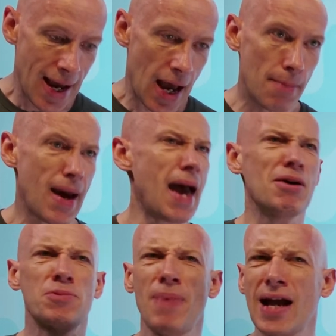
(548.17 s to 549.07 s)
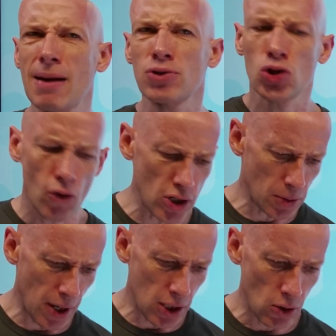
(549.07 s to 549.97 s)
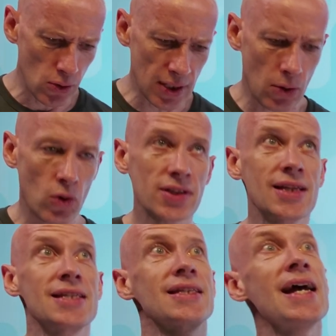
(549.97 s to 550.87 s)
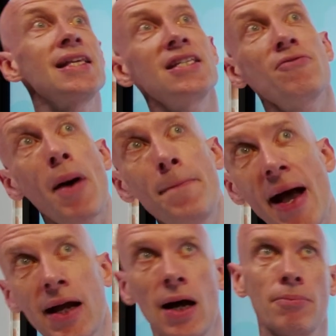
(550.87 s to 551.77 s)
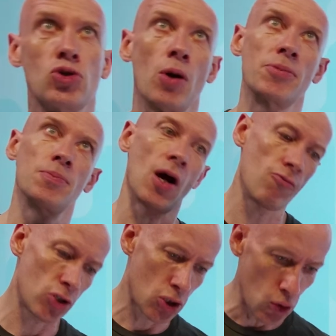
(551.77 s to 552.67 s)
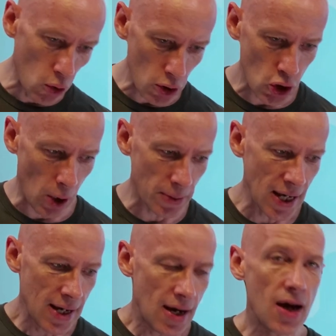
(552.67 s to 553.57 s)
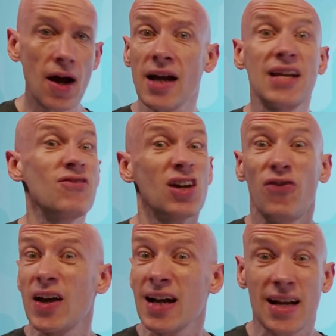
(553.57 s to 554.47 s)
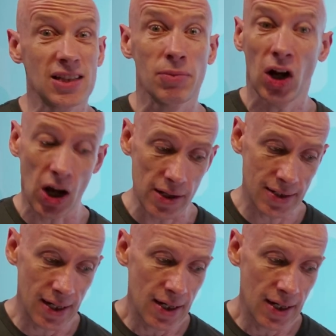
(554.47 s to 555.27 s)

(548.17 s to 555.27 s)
Um, how much backup storage am I using? What's the status of my backup jobs, my restore jobs? Uh, I can even configure custom alerts.